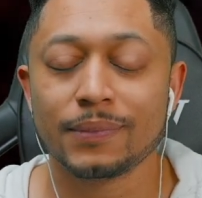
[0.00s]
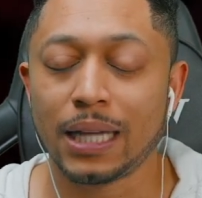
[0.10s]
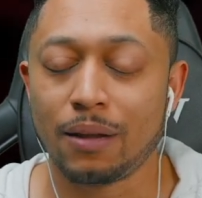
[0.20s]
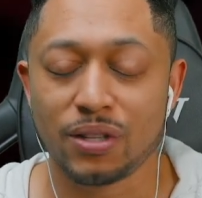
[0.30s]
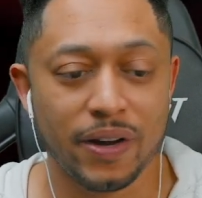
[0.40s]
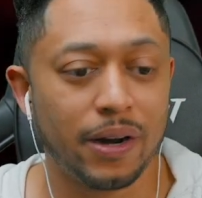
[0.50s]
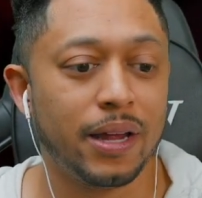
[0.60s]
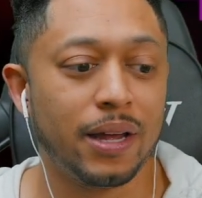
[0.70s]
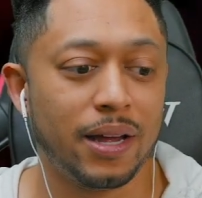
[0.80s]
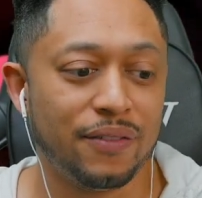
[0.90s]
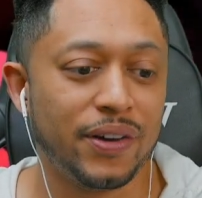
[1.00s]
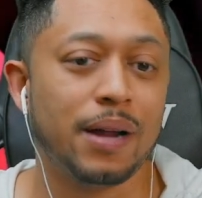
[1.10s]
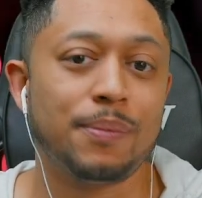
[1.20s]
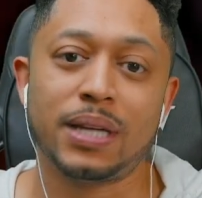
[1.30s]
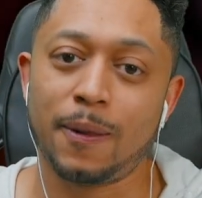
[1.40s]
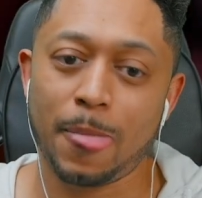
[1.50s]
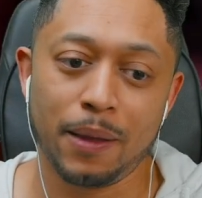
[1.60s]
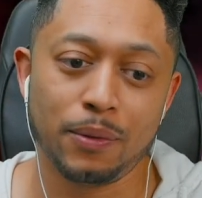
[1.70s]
I was very, uh, very upset, and it